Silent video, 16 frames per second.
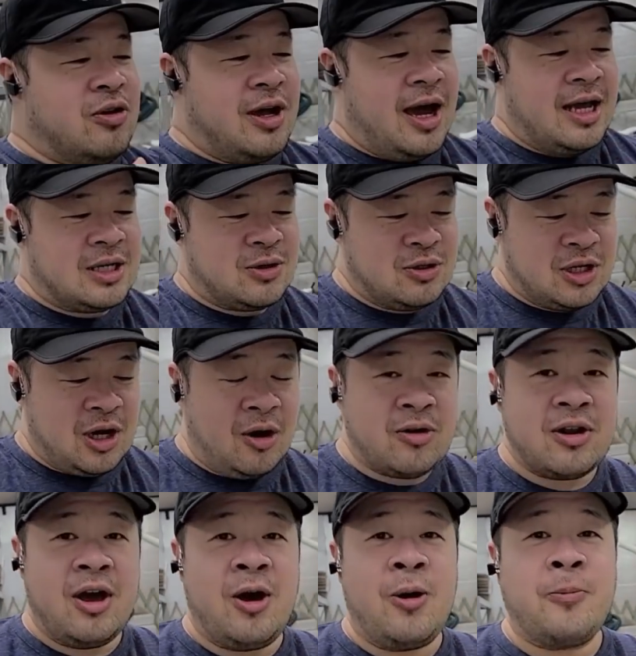guys who
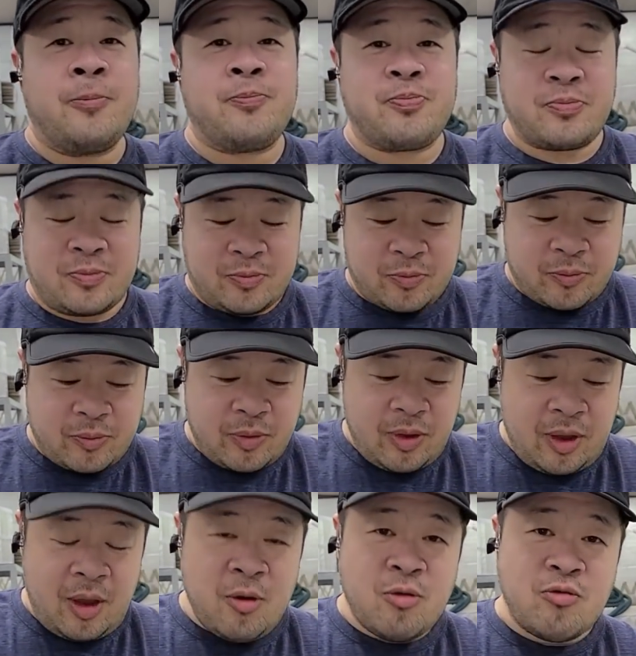don't know,
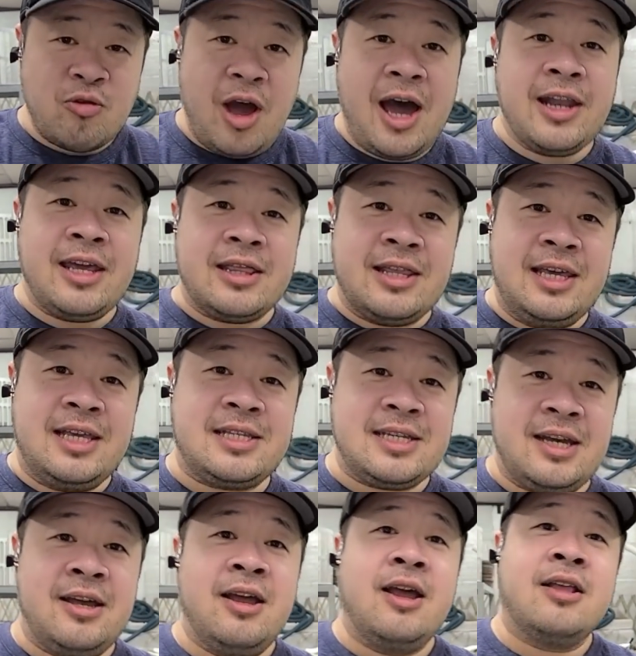Rod and
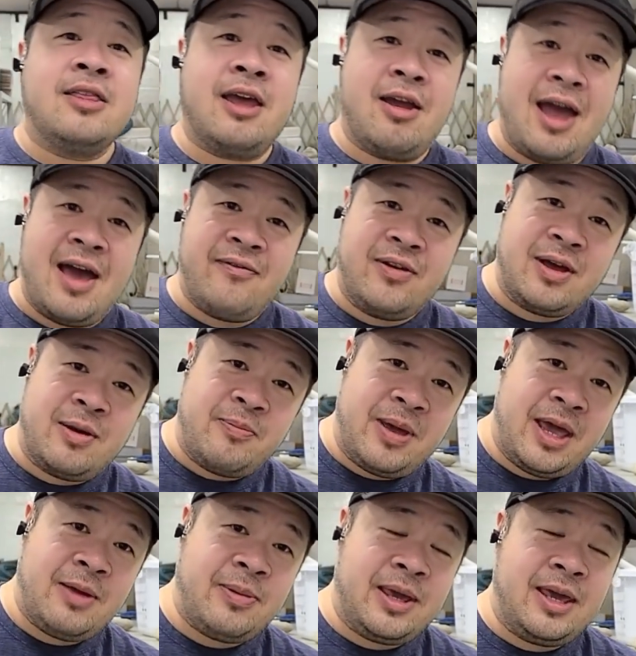Lisa, they're having a
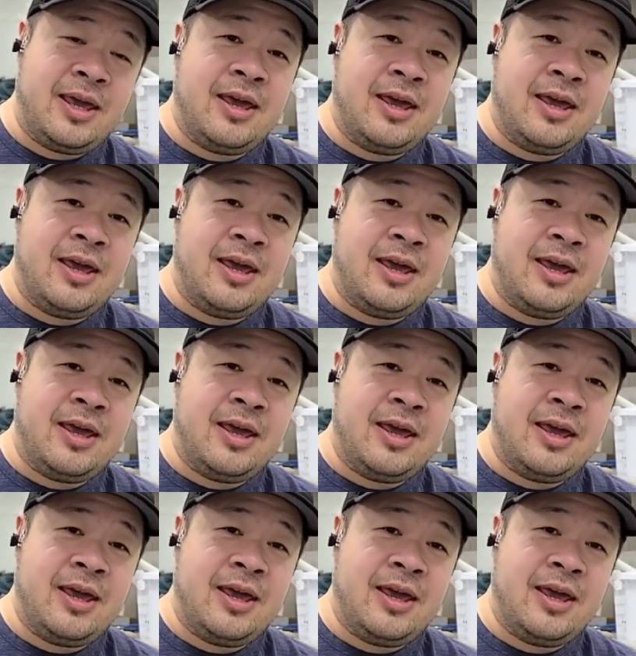baby.